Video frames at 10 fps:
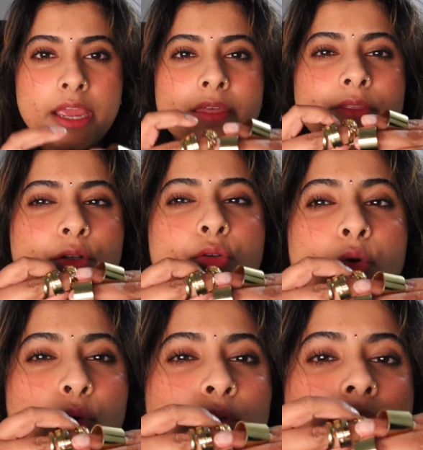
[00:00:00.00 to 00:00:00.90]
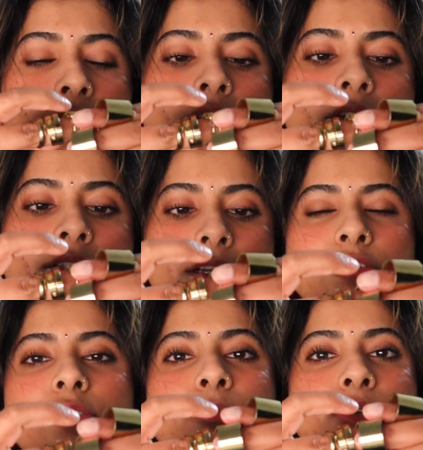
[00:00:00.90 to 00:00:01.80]
and their gold color is
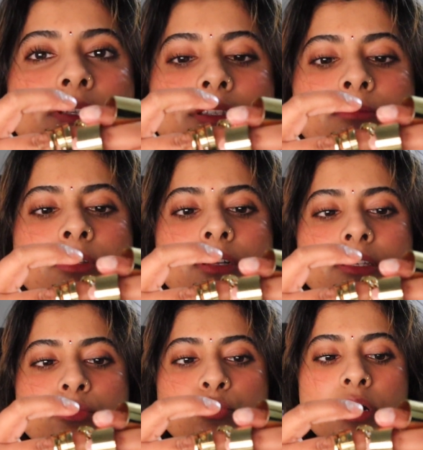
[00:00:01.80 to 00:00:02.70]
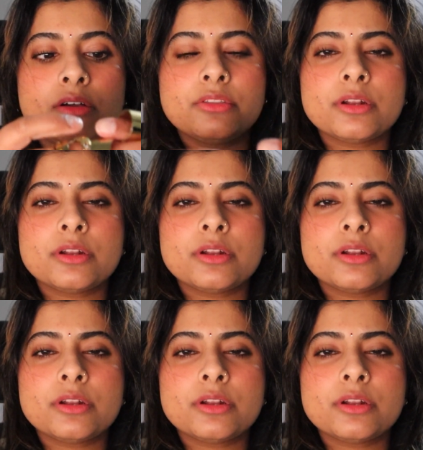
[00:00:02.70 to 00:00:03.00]
actually pretty similar as well.